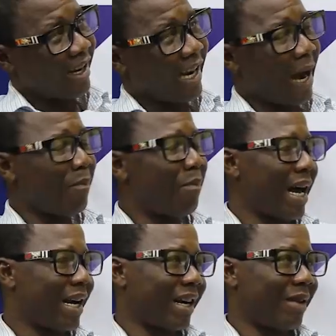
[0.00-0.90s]
come
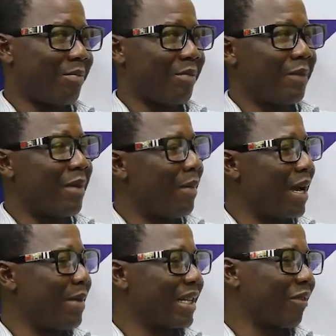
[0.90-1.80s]
back, make my
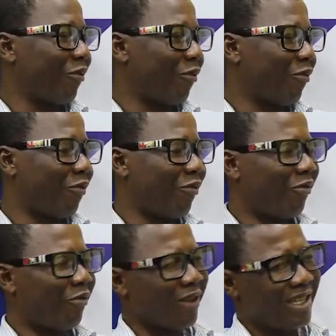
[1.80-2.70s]
baby better
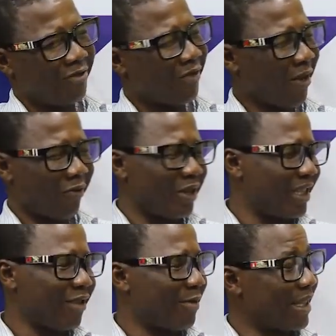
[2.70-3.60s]

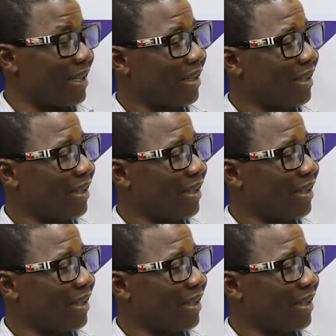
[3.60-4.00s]
45-46%?